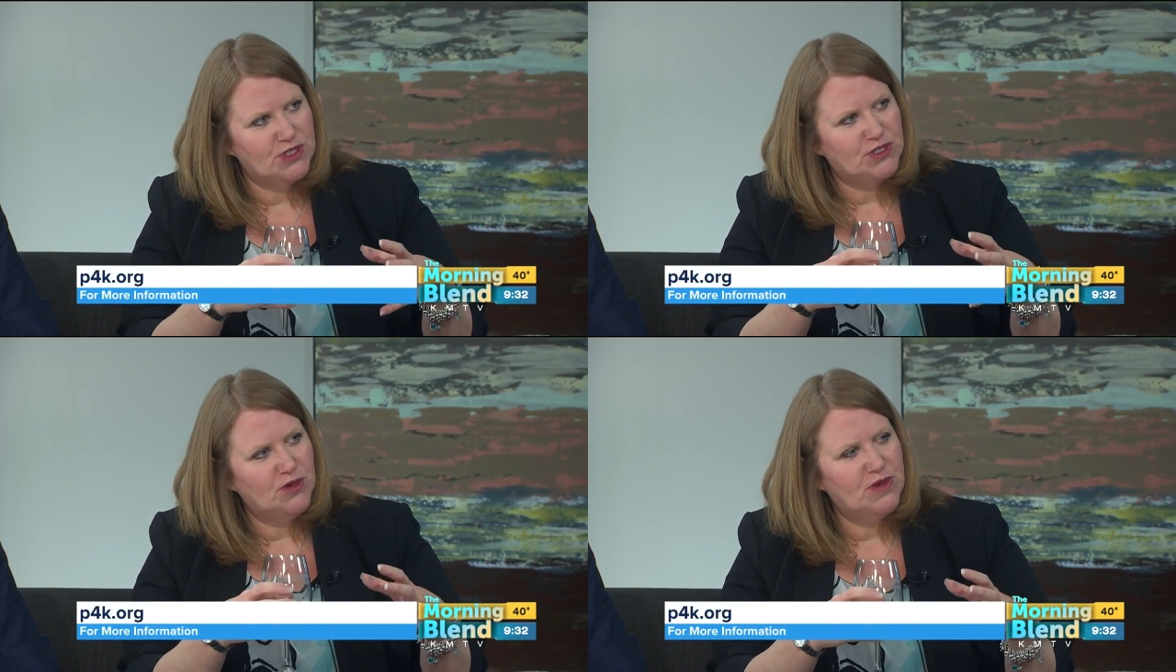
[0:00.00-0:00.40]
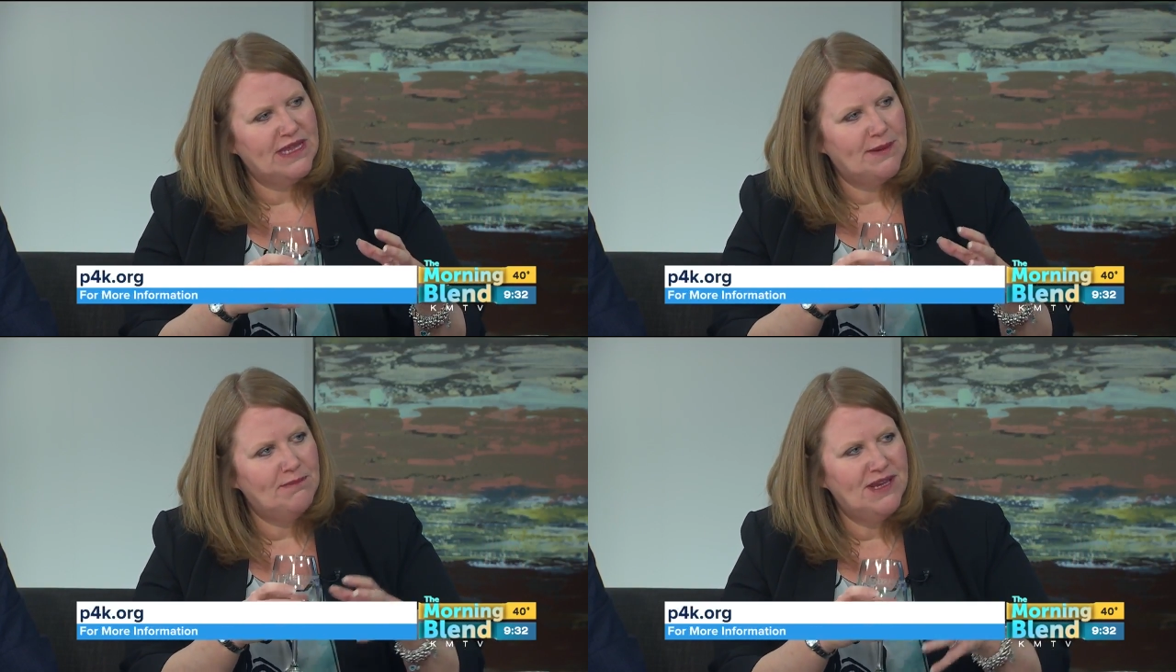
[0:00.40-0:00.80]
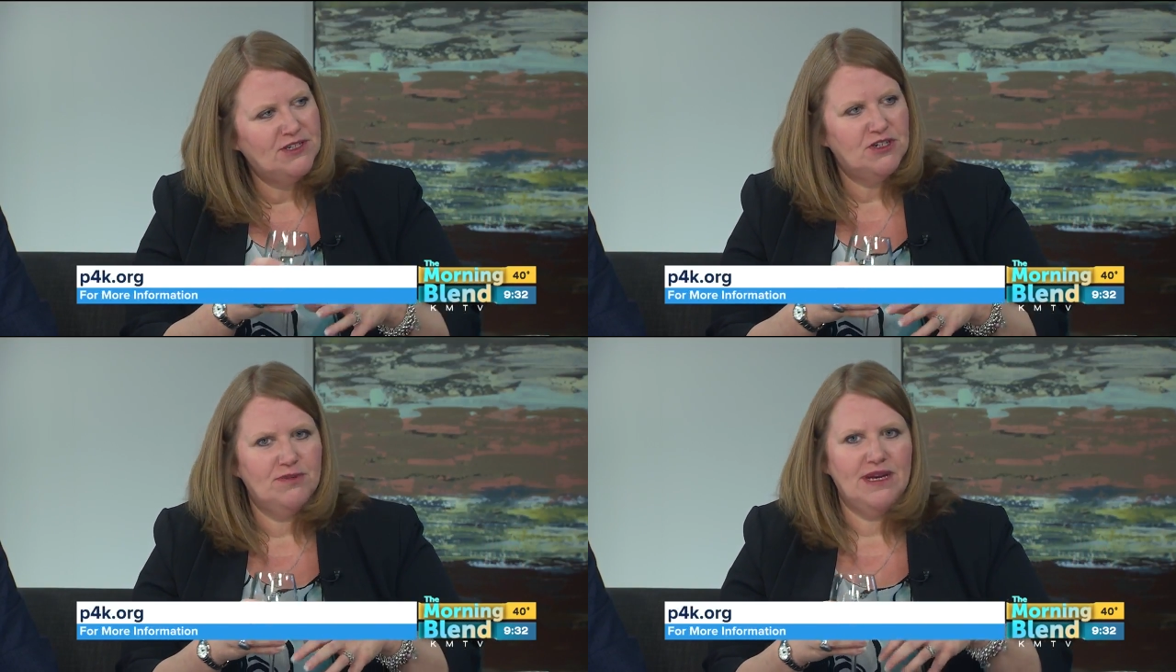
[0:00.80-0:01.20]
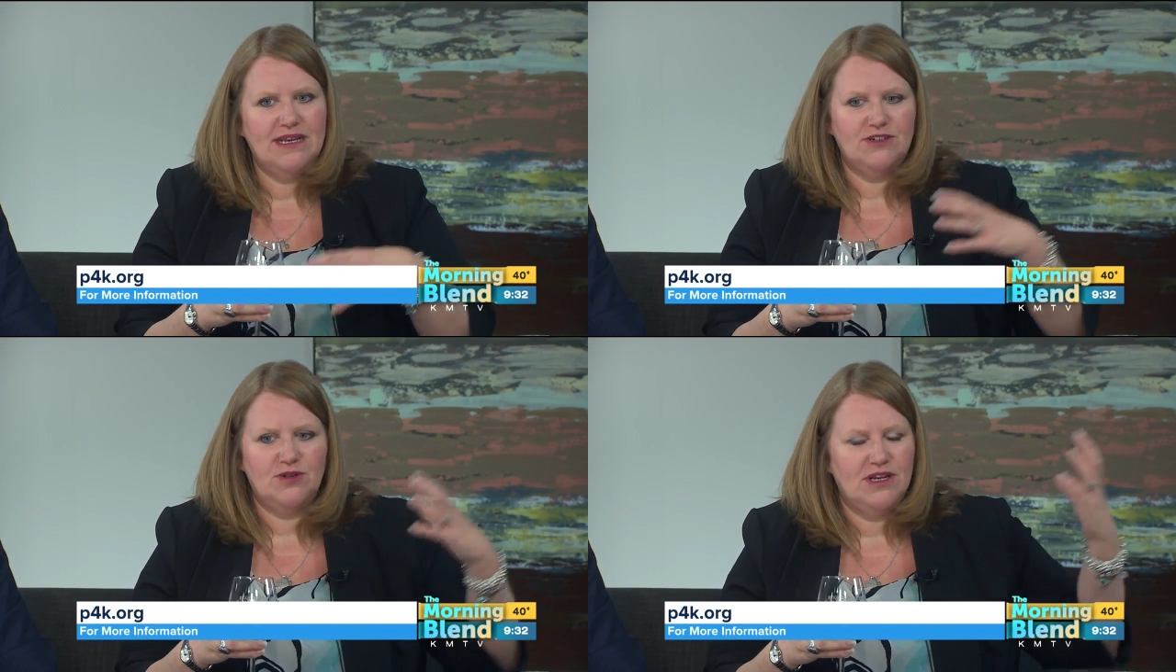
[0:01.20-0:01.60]
So when that mentor might
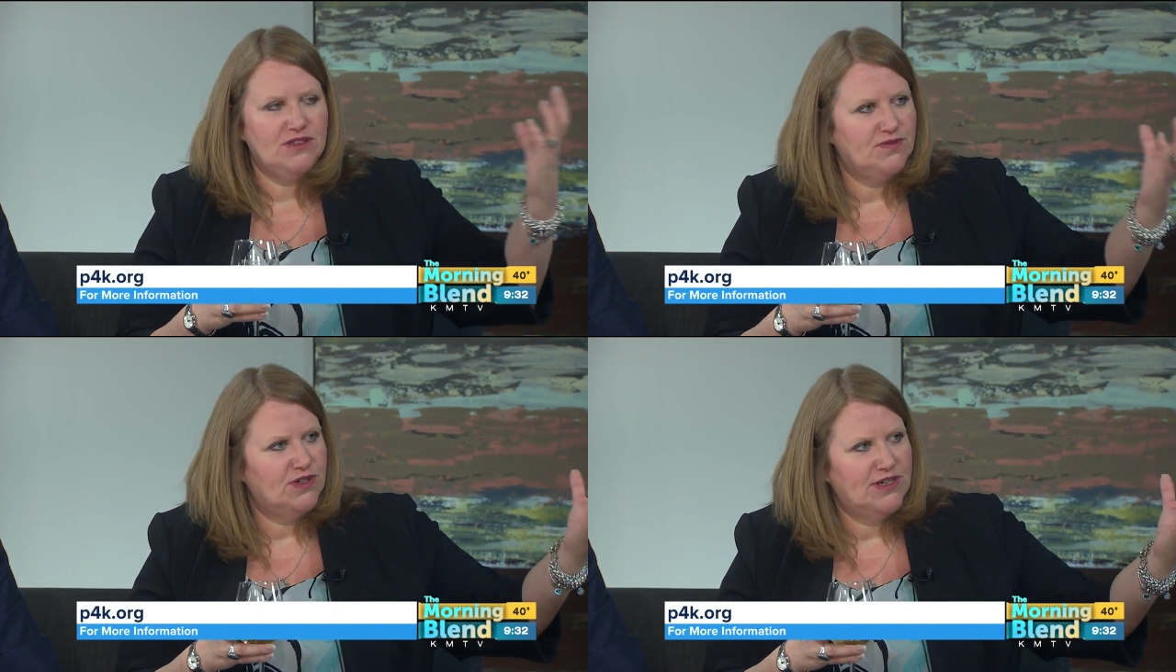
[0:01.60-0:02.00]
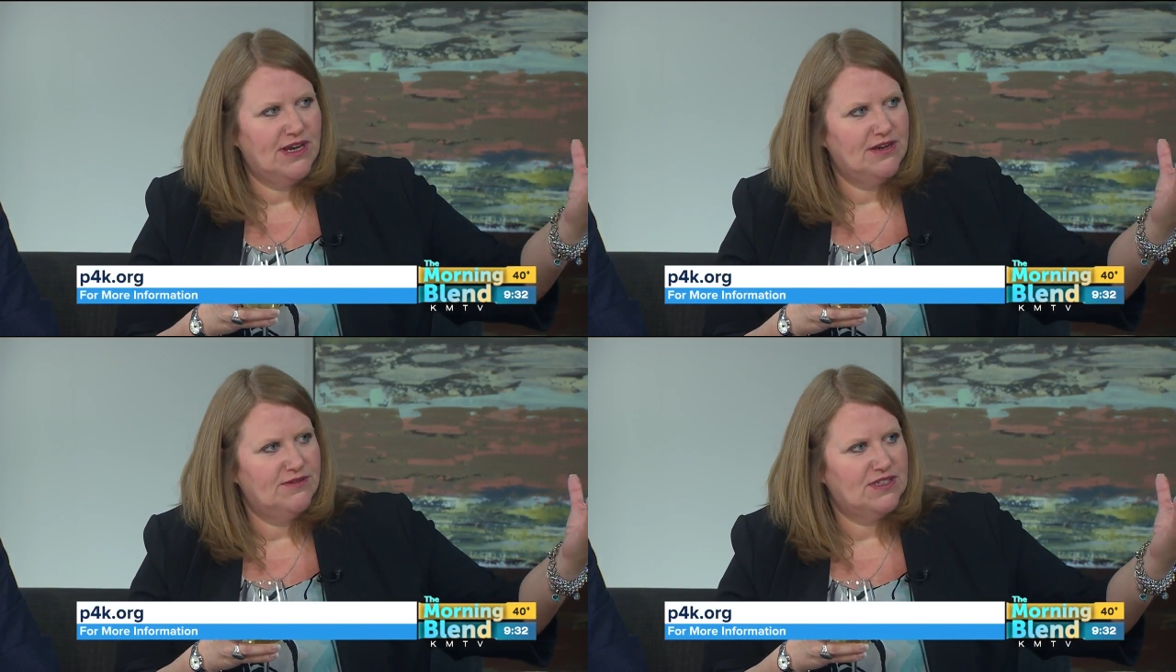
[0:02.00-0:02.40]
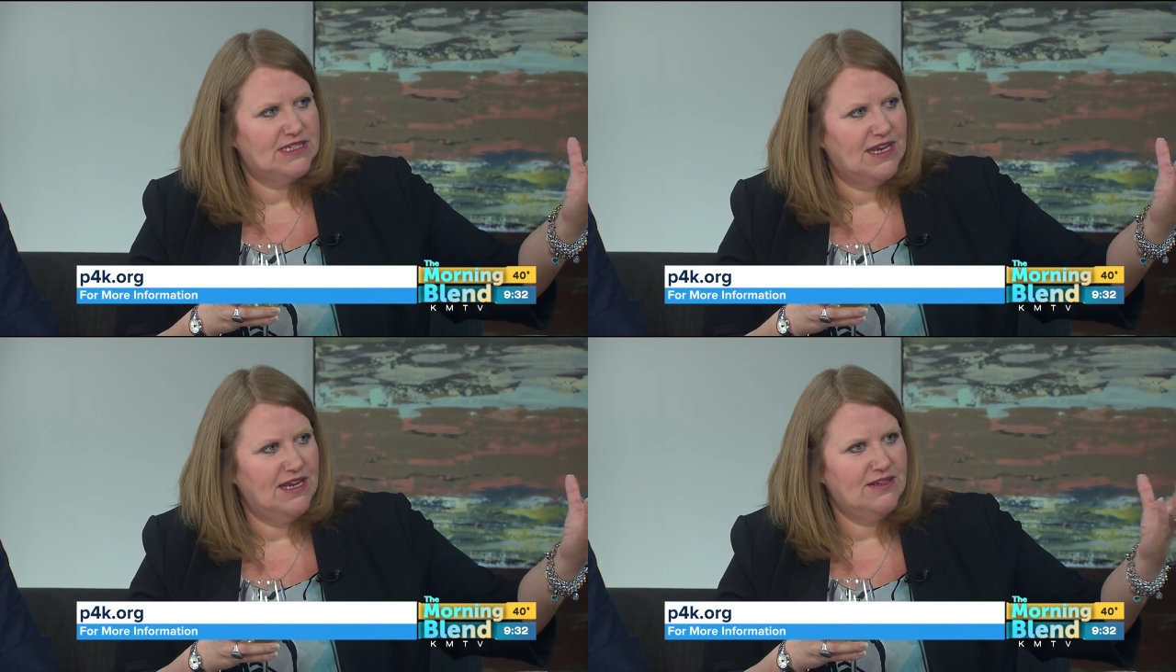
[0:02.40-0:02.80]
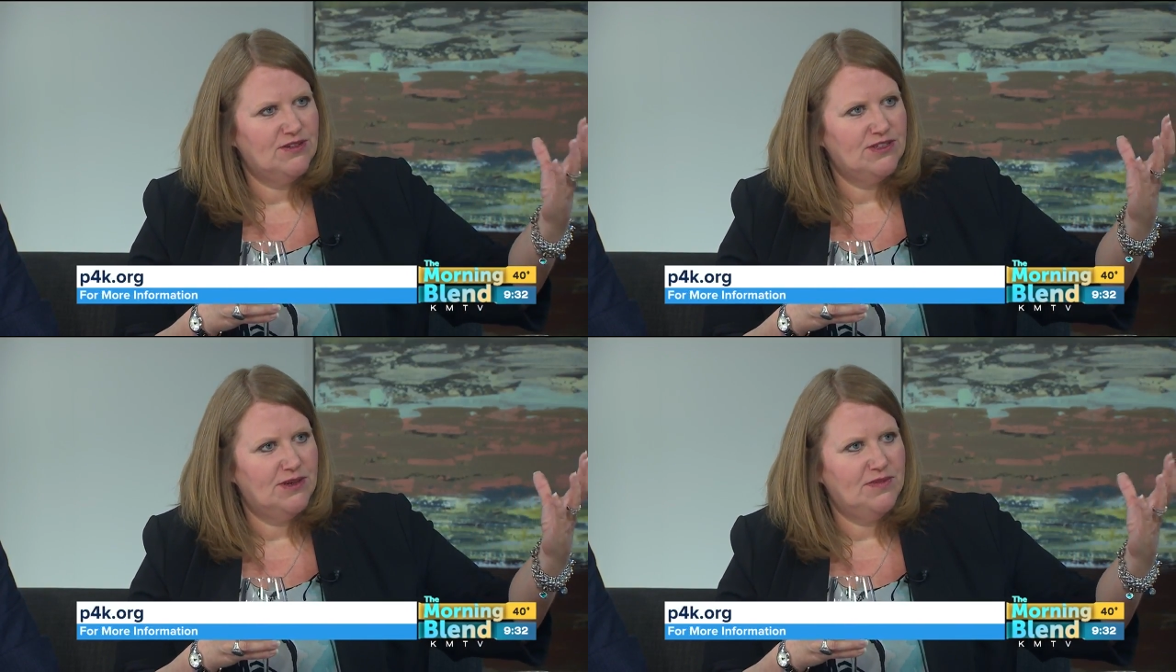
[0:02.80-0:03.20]
get transferred out of state or
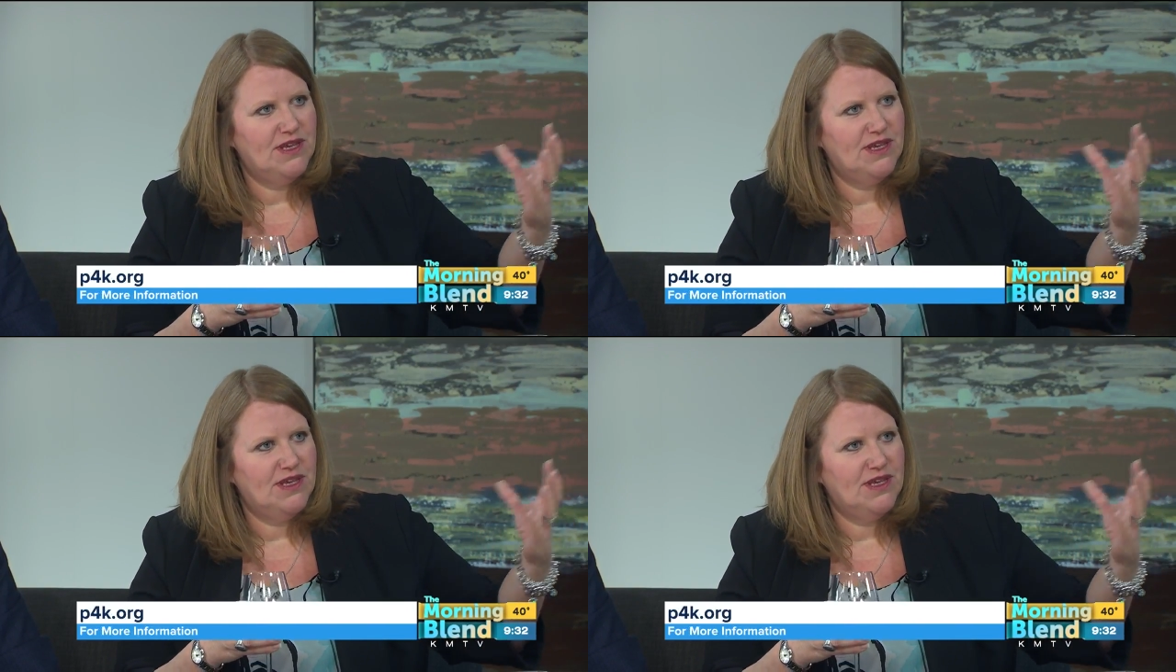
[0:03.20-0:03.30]
something, mm -hmm.